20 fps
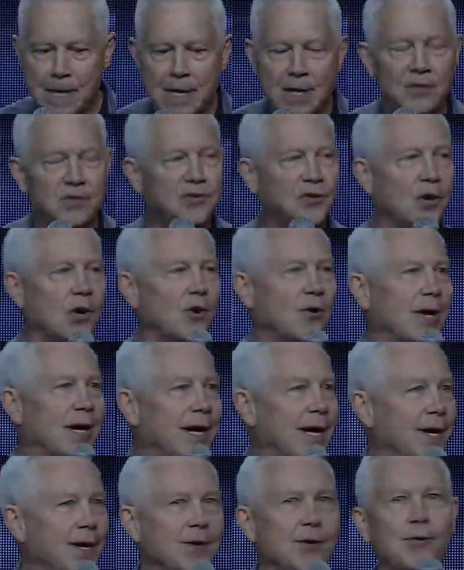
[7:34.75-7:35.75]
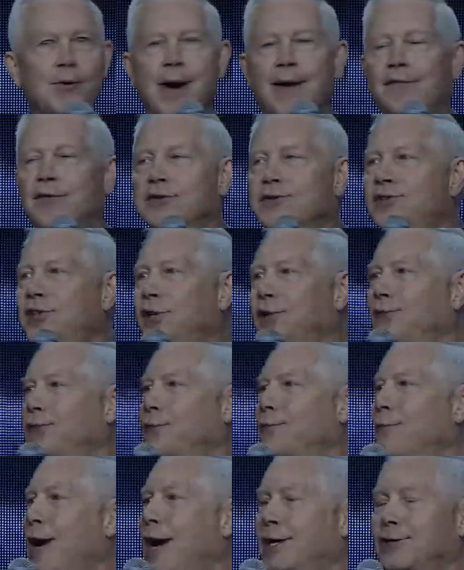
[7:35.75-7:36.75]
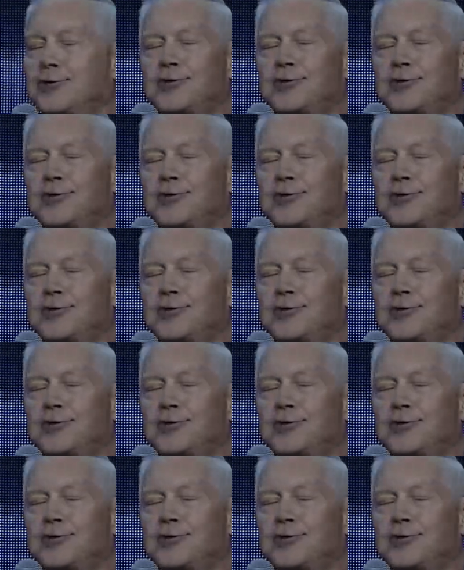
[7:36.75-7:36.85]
So whoever is here from Rock